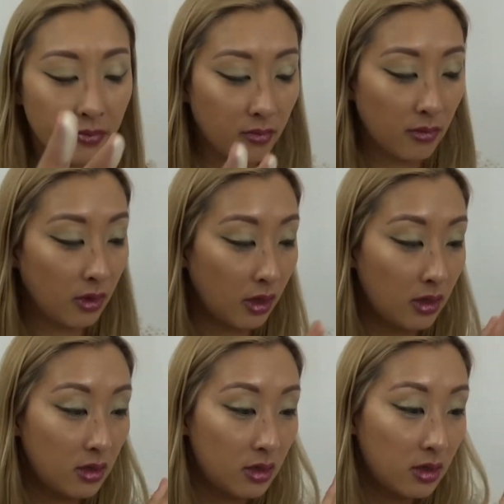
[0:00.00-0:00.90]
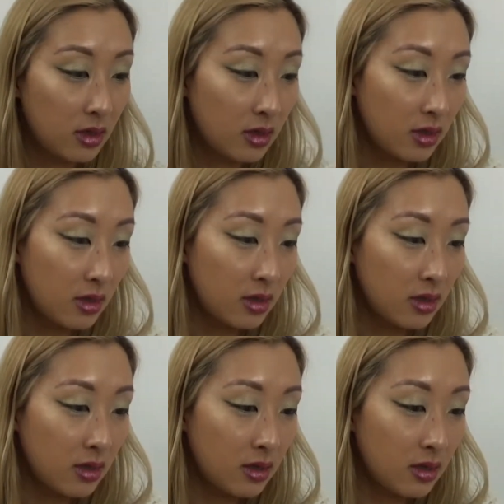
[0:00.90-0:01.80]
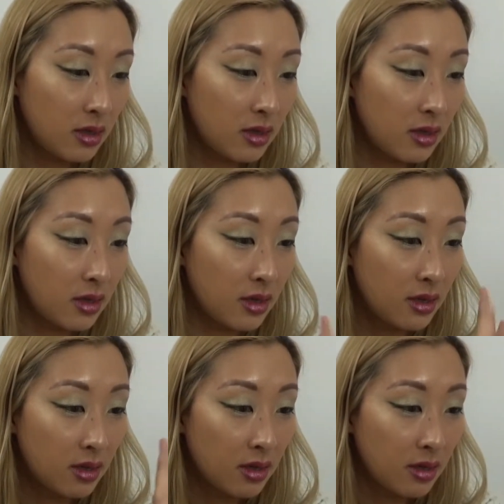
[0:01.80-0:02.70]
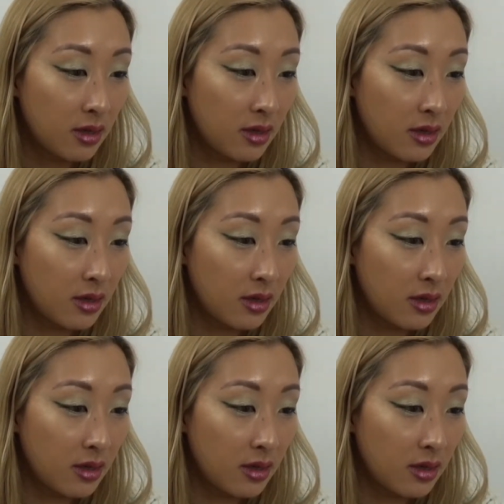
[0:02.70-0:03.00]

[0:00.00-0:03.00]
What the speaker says: No one is speaking in this clip.